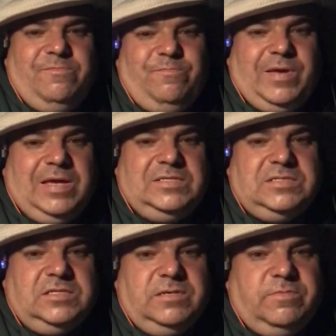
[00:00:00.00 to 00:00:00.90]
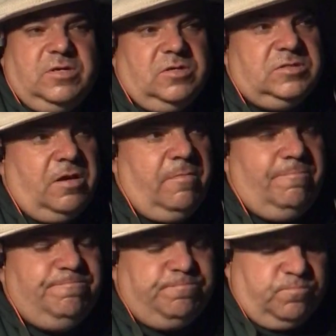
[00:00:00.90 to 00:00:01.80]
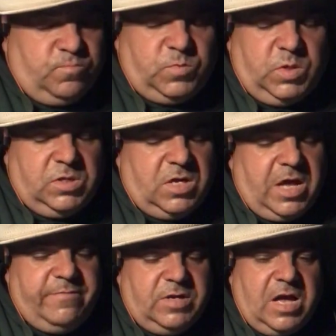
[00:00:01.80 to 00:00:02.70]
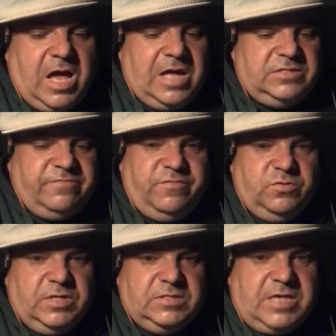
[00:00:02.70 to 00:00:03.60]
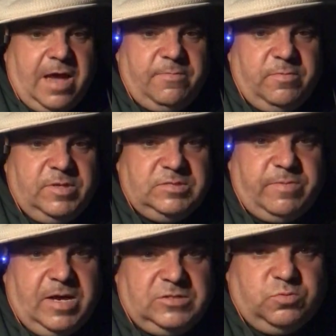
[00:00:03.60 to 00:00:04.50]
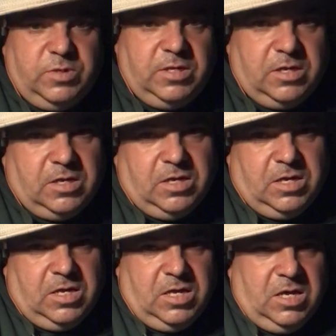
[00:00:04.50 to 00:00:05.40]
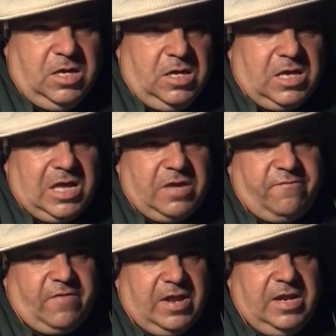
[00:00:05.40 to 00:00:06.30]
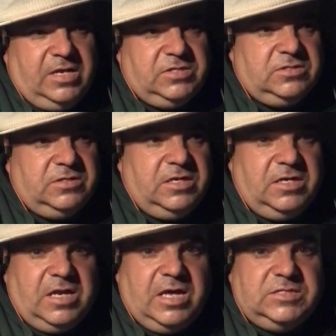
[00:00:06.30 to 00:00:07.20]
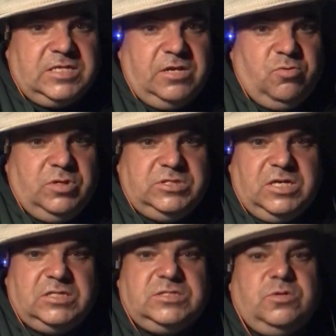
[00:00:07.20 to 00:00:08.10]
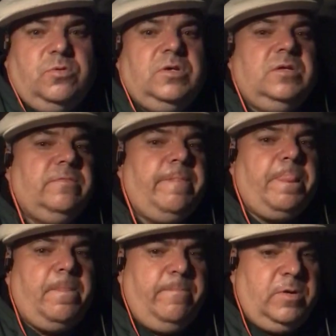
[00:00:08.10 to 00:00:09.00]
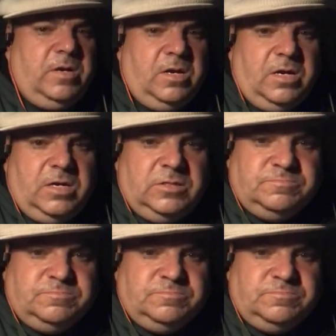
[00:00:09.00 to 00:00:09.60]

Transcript: basically because I had a few things happen to me this past week financially, and I just got to adjust to it. But